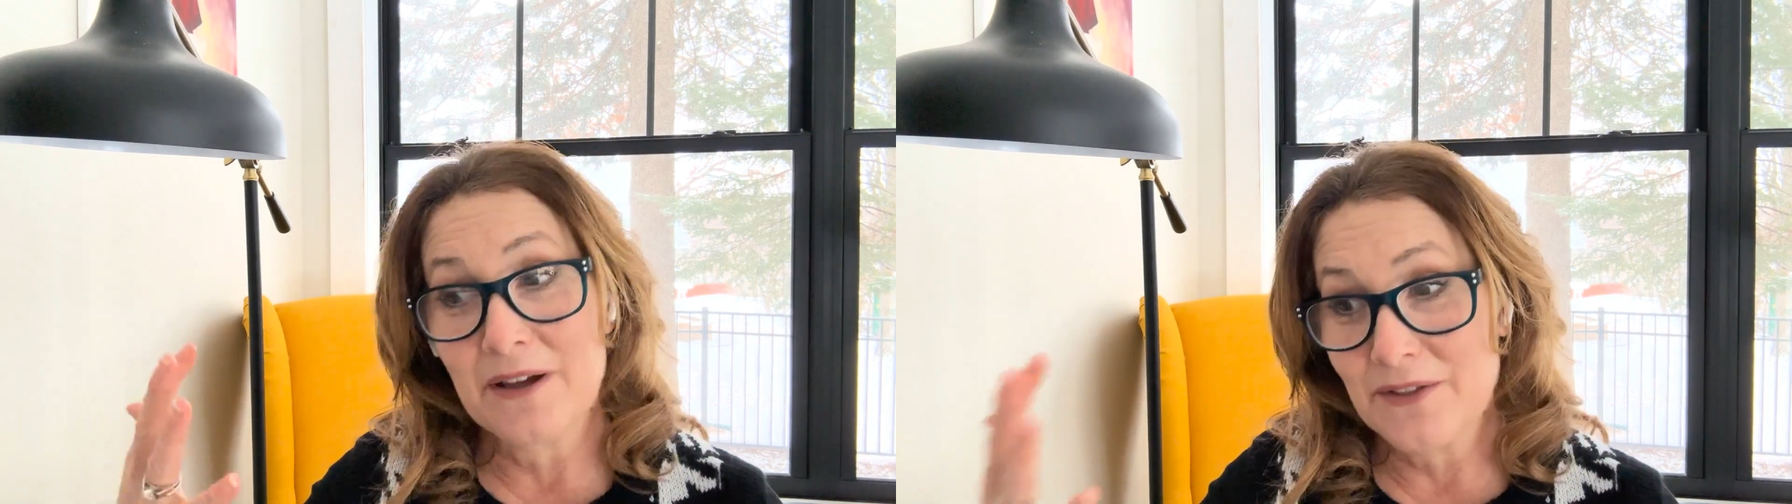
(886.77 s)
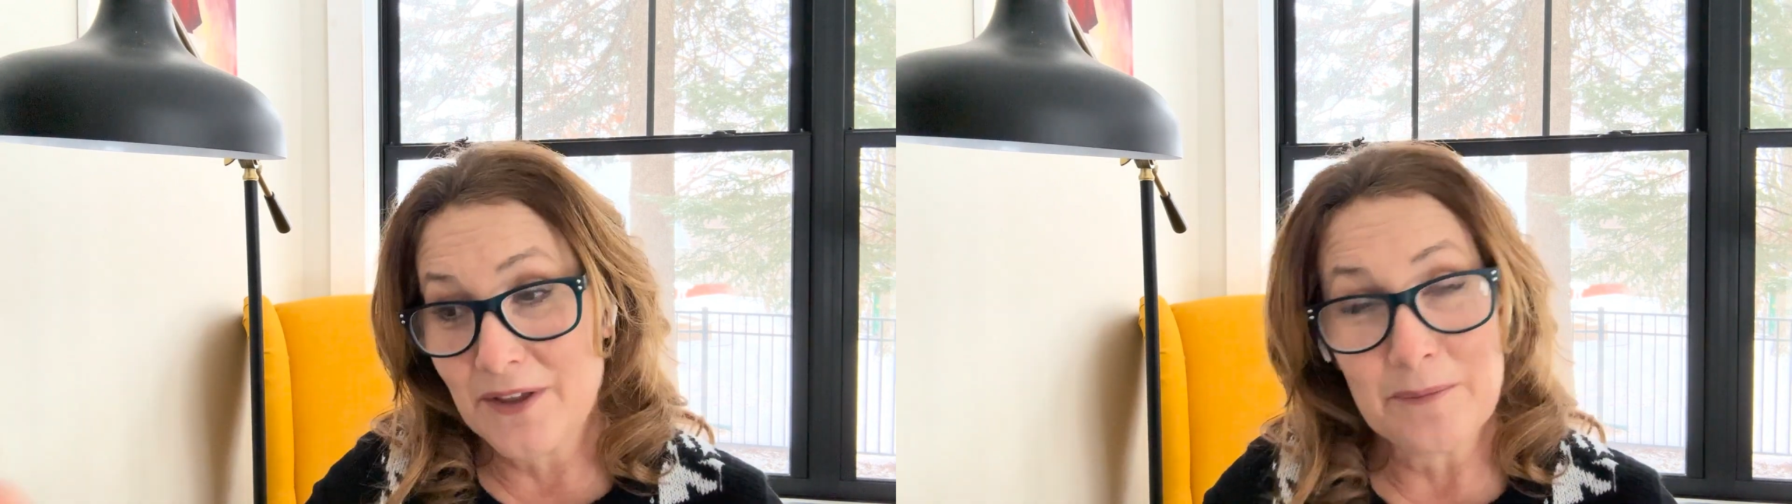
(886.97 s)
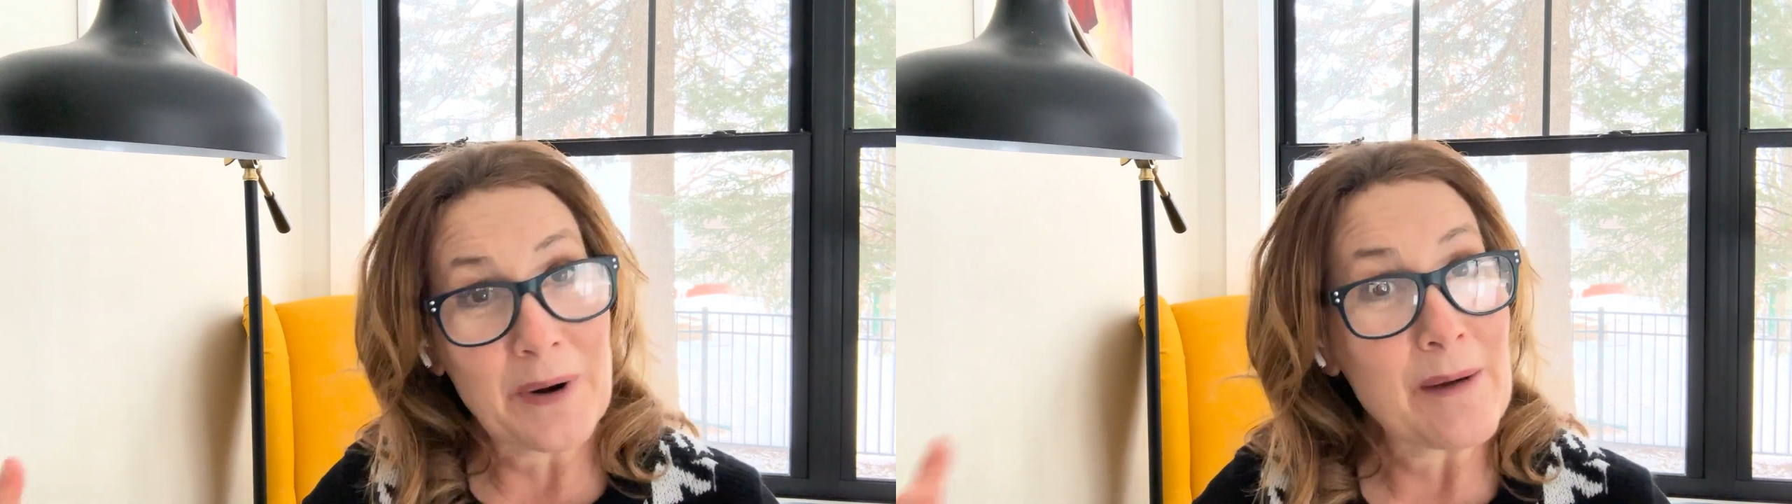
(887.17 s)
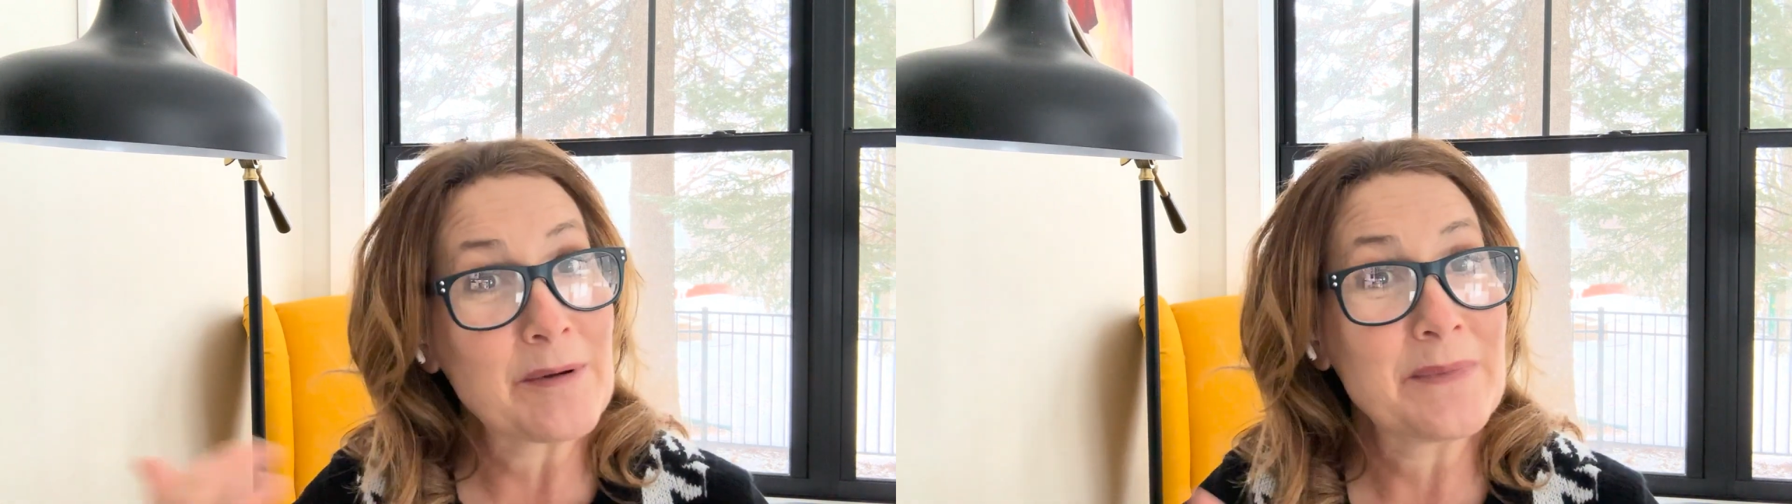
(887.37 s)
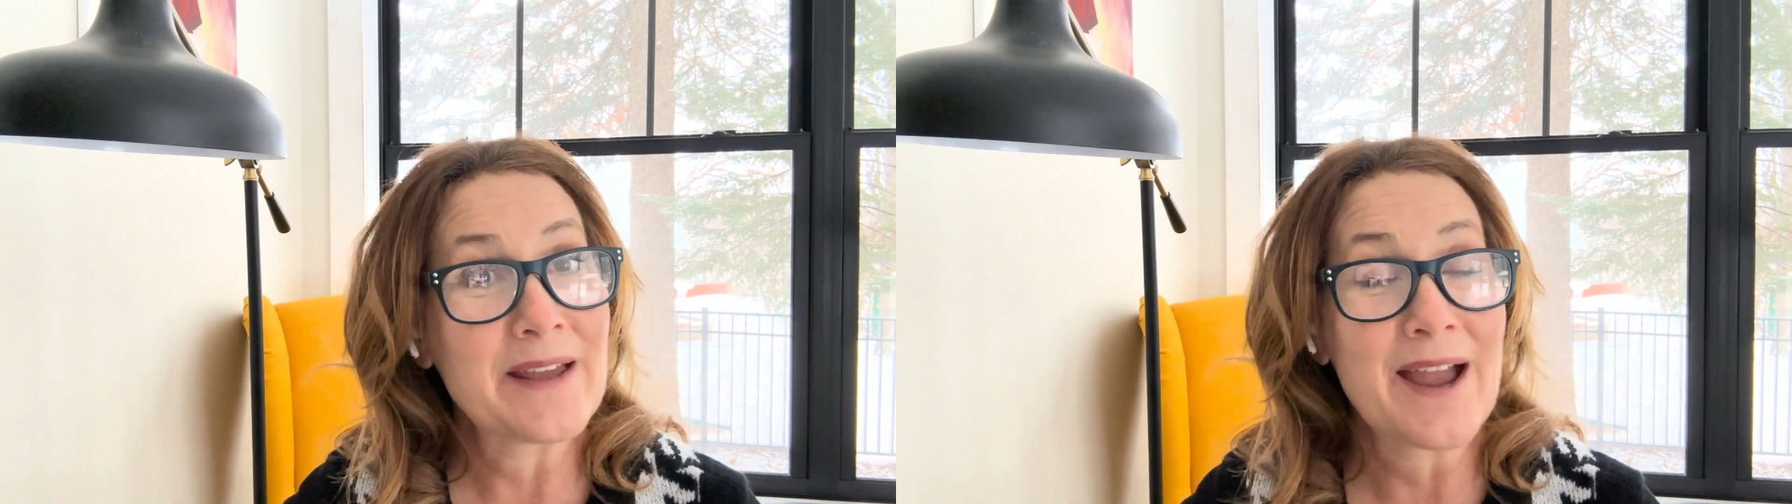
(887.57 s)
the
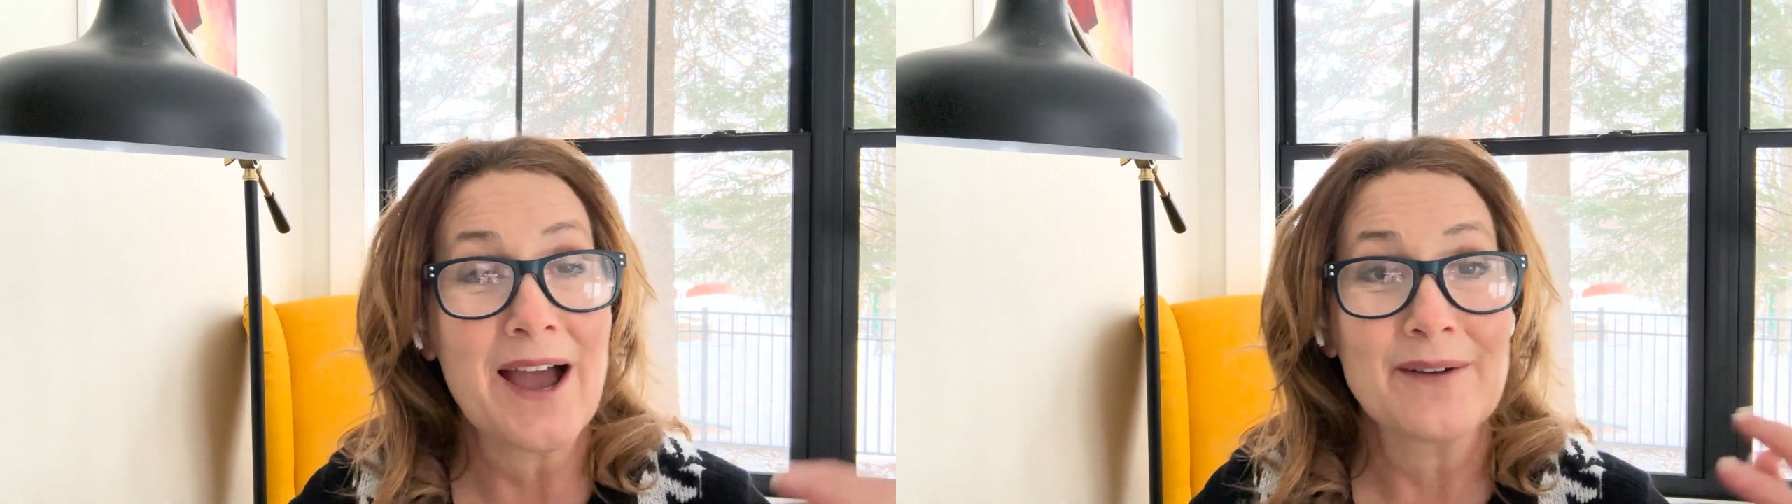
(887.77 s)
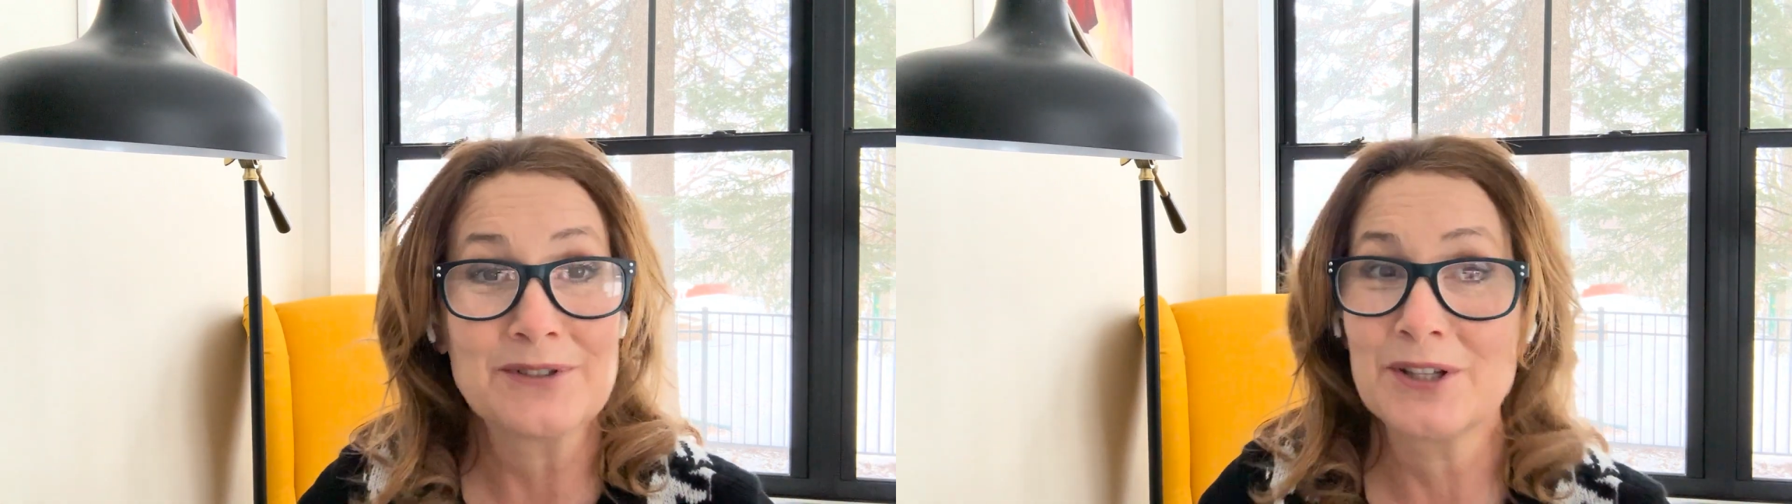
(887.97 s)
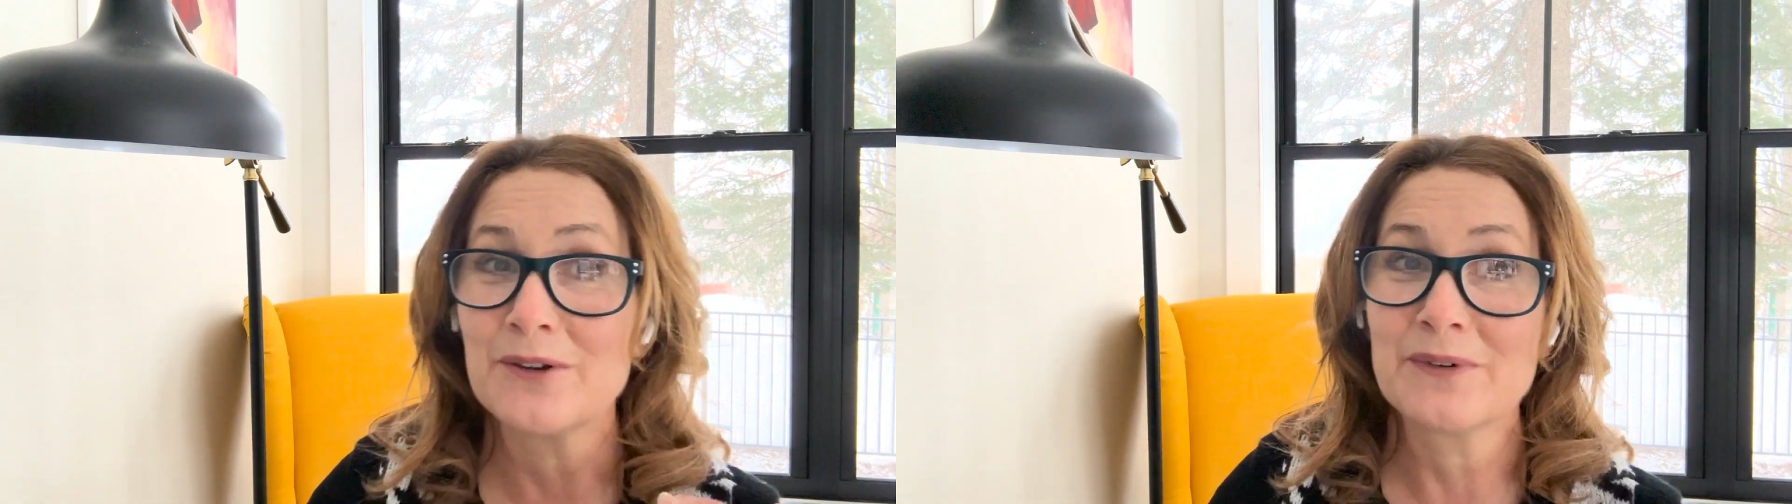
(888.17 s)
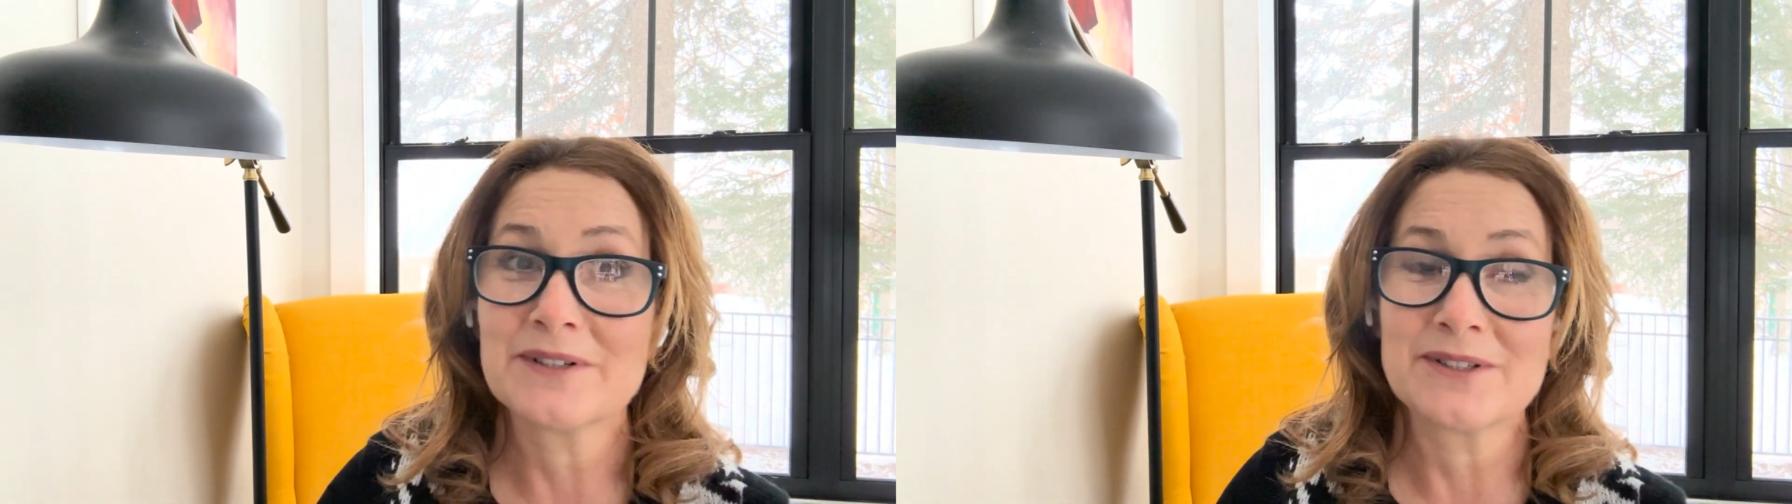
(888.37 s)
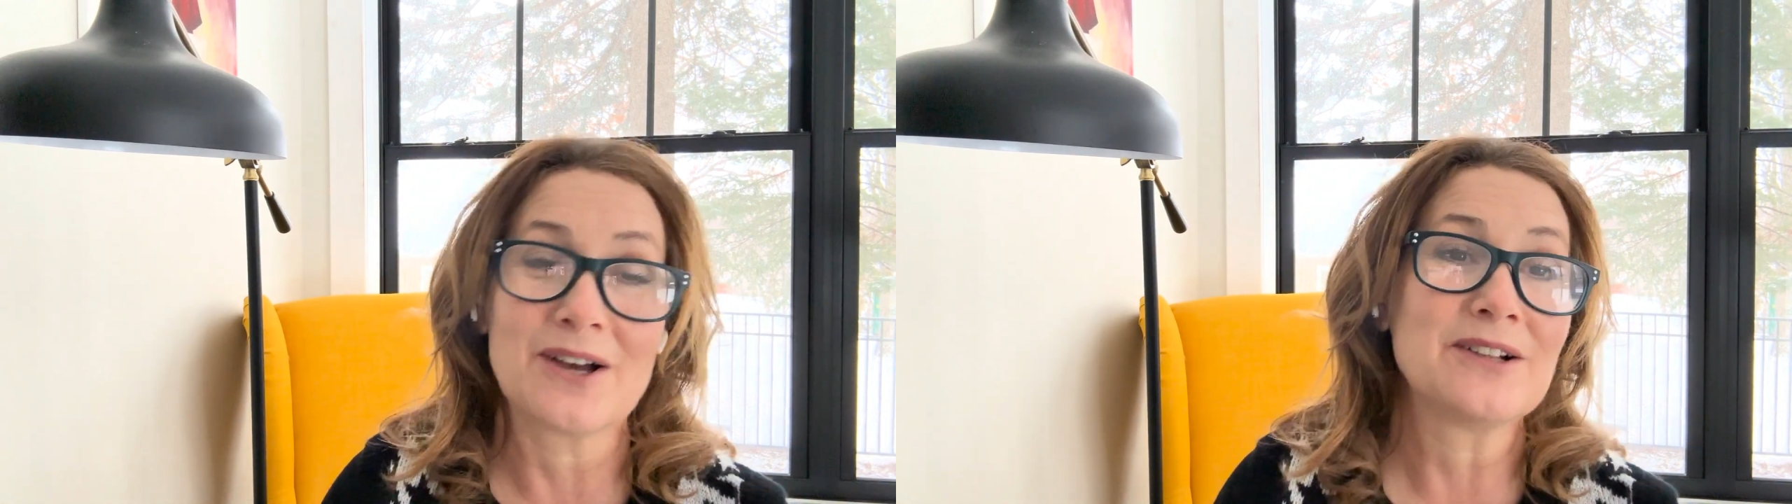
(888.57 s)
problem they have to the
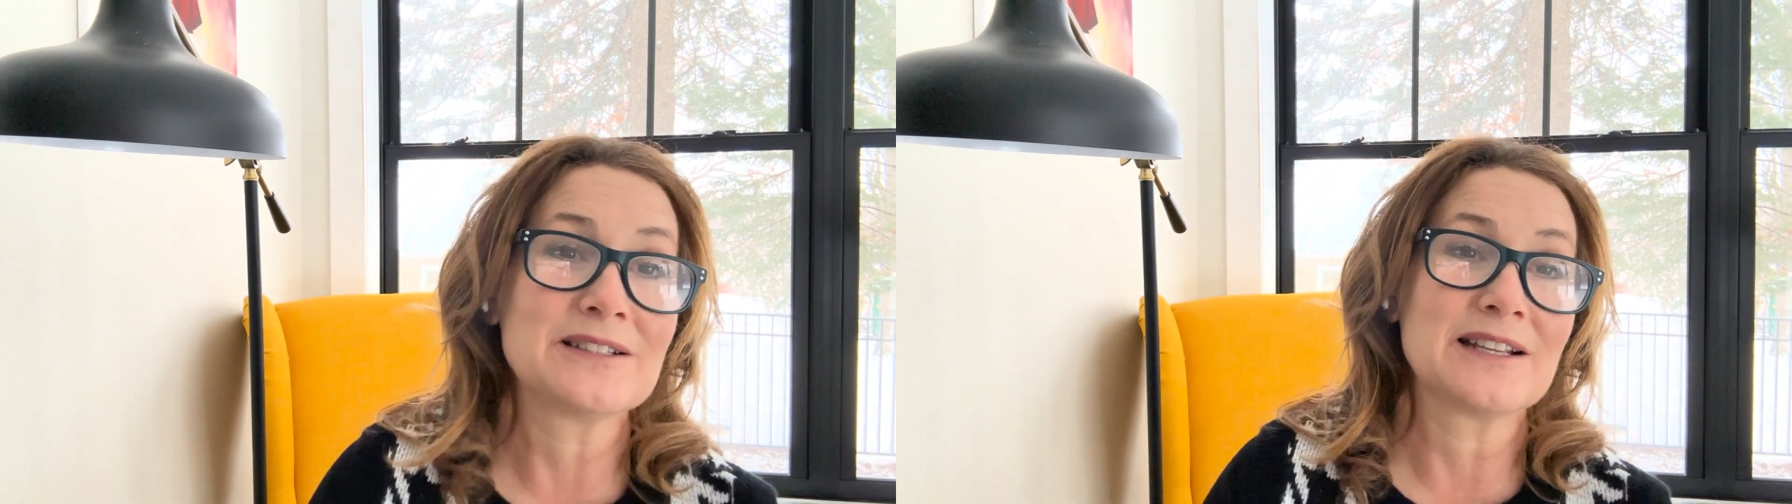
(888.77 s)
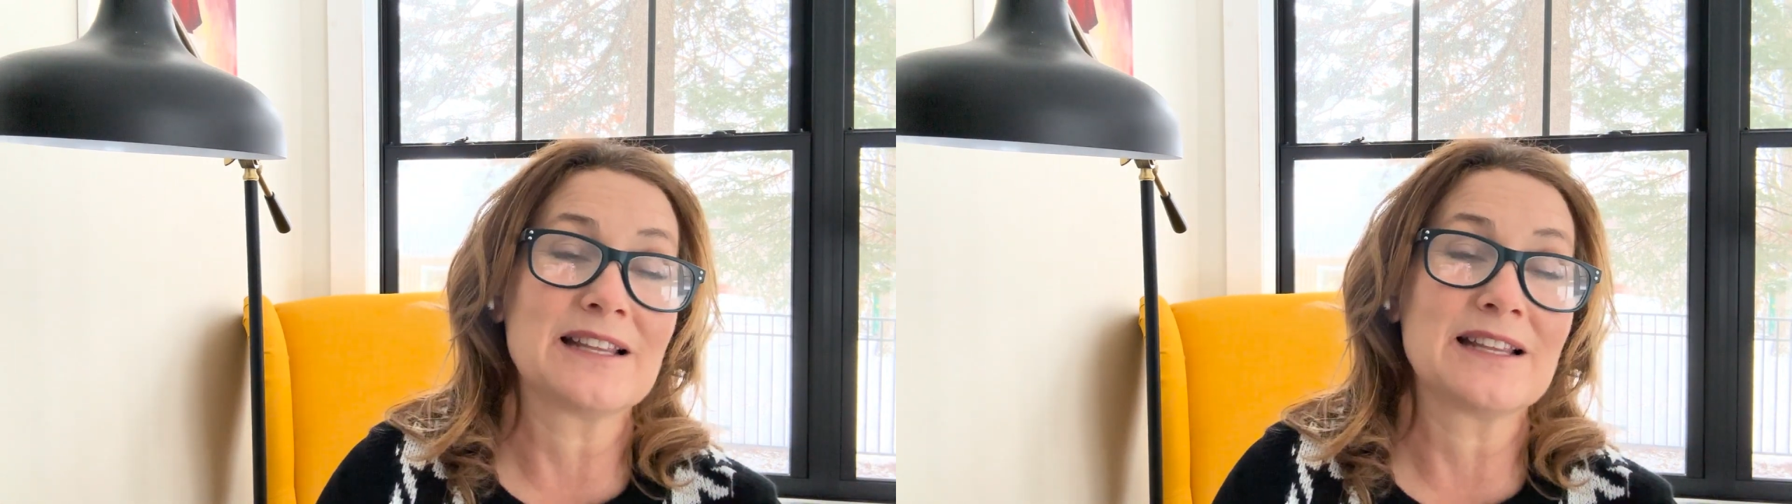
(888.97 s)
result